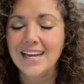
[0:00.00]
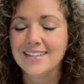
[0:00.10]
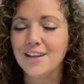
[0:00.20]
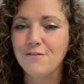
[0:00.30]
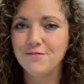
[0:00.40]

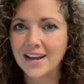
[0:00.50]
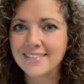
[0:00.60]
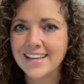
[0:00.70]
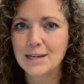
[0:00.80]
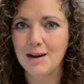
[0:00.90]
The fun
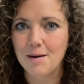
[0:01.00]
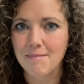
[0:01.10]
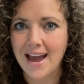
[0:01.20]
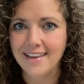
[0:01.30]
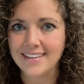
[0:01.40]
thing about
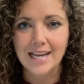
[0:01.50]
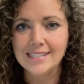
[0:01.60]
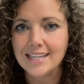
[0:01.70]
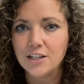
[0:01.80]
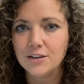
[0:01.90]
math is
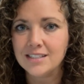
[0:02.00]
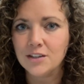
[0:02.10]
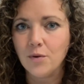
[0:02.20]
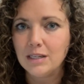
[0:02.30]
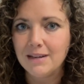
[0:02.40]
that there isn't
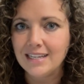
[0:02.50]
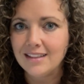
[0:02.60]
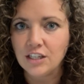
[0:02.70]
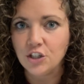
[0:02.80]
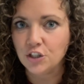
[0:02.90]
going to be
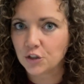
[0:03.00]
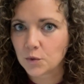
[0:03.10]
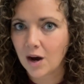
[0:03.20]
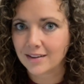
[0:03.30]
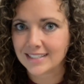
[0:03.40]
anything
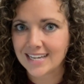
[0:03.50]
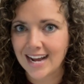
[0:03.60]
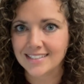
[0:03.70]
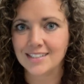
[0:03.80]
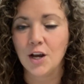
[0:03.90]
new on the
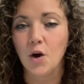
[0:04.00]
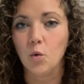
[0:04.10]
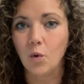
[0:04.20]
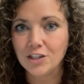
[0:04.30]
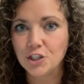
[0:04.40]
test
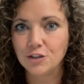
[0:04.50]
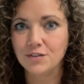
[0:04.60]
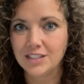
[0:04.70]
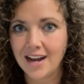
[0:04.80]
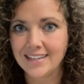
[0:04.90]
what you've
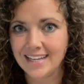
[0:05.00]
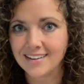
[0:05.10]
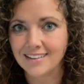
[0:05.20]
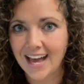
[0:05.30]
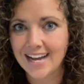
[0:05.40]
done in
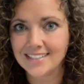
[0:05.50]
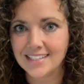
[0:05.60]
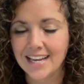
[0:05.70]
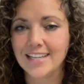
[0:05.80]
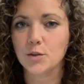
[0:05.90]
class
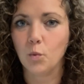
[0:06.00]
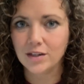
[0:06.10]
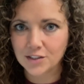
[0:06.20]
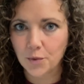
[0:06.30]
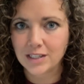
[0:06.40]
is
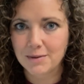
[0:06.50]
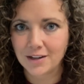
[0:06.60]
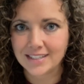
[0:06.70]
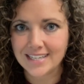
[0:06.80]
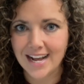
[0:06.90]
what's going to be
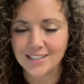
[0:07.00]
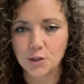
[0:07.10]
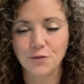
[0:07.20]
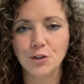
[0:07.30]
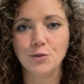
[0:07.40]
on the test. So
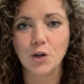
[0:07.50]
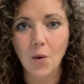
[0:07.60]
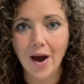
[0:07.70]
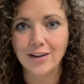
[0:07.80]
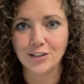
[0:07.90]
if you know
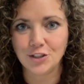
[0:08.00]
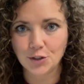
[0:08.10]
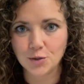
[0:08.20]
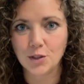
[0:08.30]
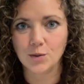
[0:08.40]
how to
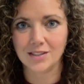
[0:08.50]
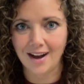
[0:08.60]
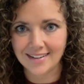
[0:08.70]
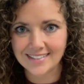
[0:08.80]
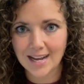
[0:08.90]
do those
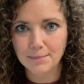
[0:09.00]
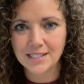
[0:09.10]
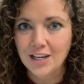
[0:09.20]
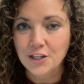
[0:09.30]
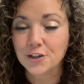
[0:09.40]
concepts,
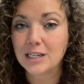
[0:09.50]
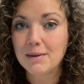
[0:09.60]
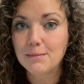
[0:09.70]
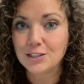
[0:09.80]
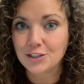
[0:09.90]
you're gonna be
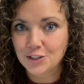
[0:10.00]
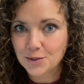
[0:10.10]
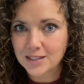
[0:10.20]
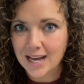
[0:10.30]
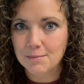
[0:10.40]
able to do
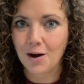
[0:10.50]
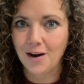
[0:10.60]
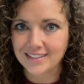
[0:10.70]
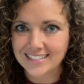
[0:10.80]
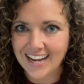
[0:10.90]
them
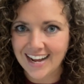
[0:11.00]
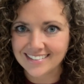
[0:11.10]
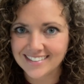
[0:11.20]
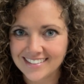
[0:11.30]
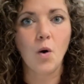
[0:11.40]
on the
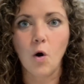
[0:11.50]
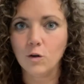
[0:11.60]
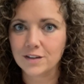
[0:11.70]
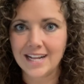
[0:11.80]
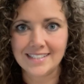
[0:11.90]
test. Go
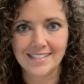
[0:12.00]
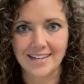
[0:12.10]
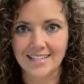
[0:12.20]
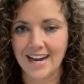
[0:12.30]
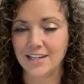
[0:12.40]
over that
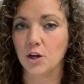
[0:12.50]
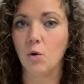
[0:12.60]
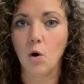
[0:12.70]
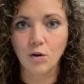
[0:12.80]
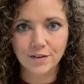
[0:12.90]
study guide, go
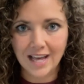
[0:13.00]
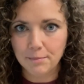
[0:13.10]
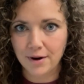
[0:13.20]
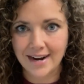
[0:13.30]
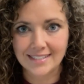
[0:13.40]
over that
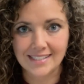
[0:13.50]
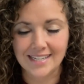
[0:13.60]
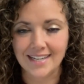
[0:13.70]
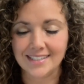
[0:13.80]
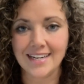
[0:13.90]
practice
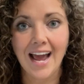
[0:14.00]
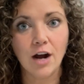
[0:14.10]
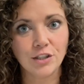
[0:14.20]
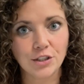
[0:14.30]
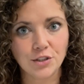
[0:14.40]
test. And how
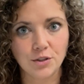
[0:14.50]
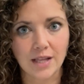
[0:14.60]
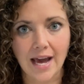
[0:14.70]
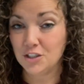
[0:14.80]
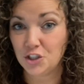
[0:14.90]
do you do
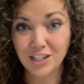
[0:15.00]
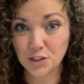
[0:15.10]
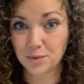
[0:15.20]
that? Just